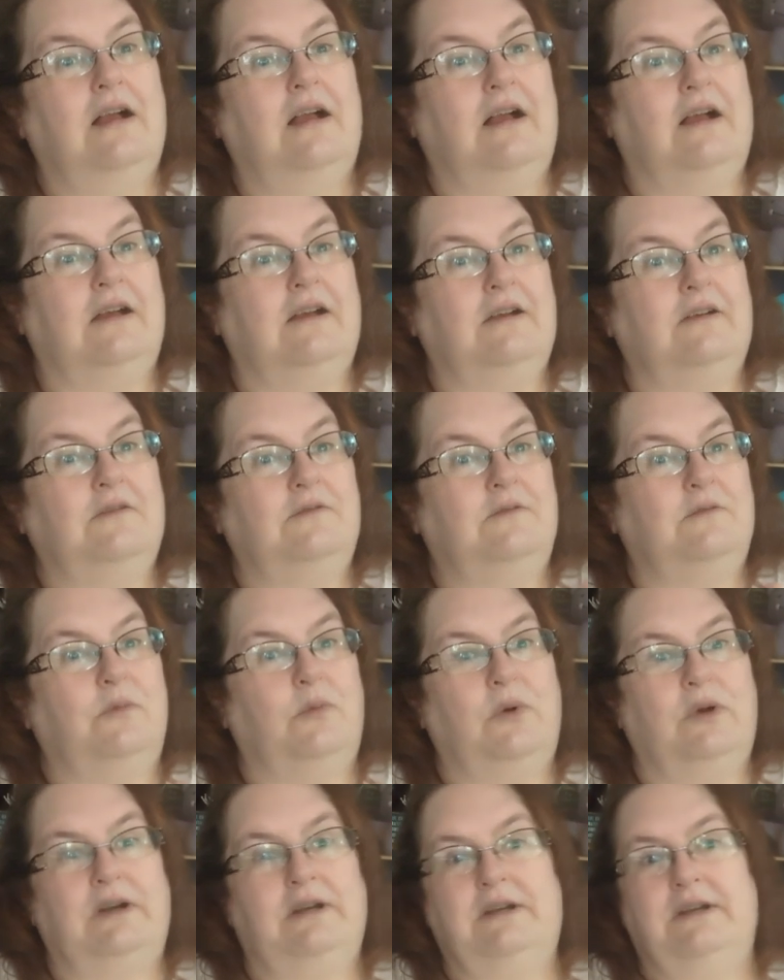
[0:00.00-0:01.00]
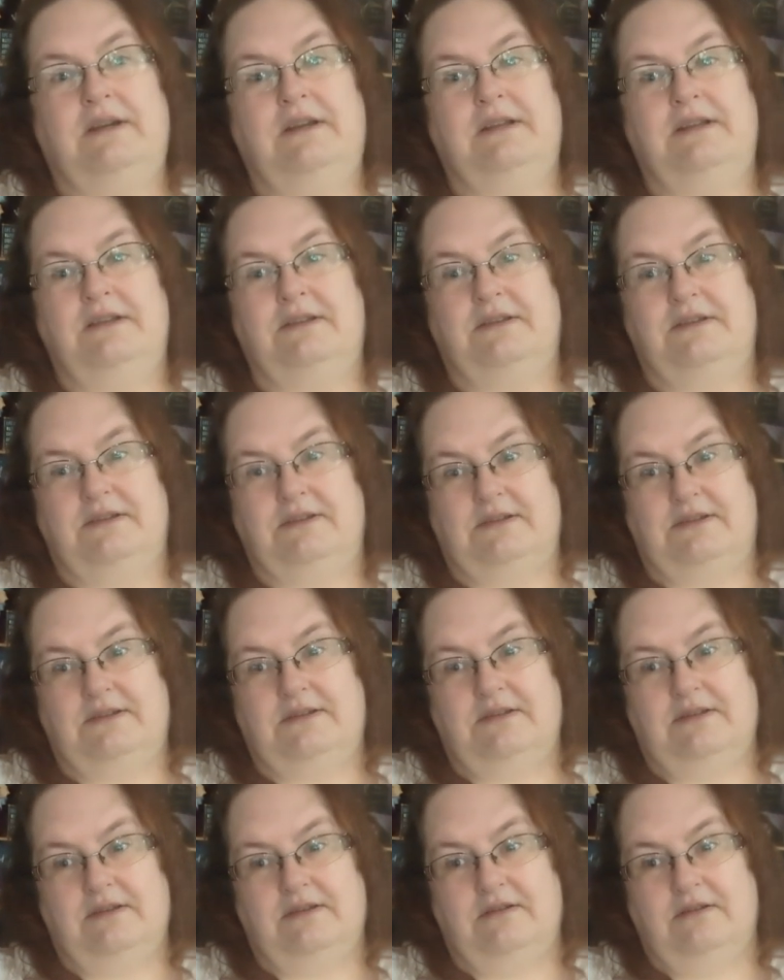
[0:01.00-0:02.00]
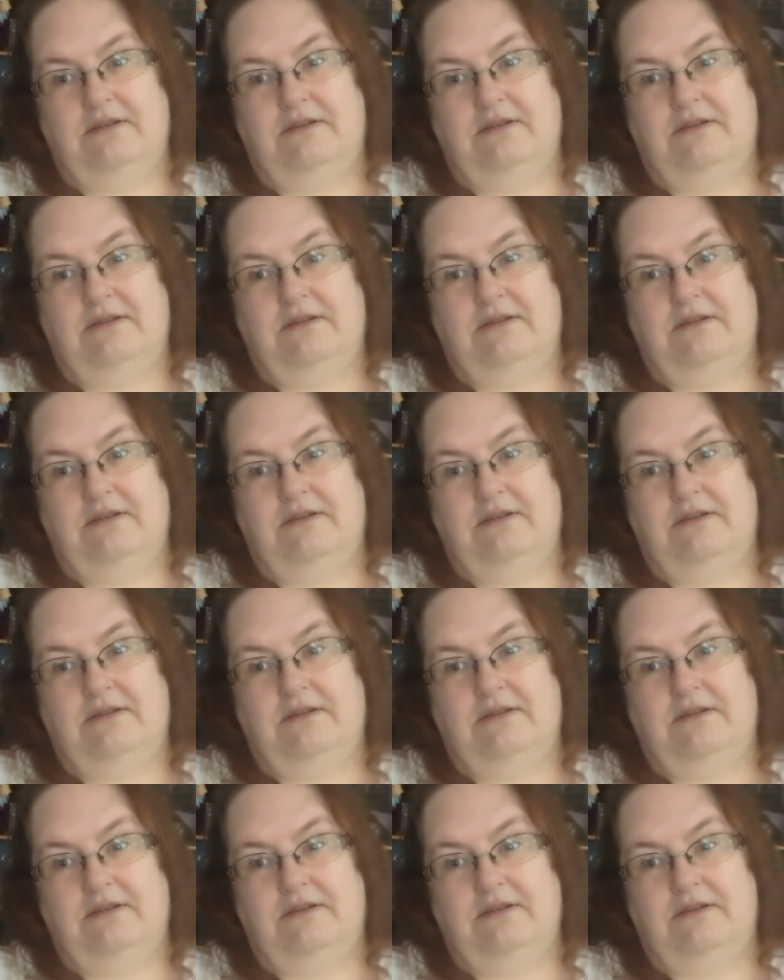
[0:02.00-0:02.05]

of what it is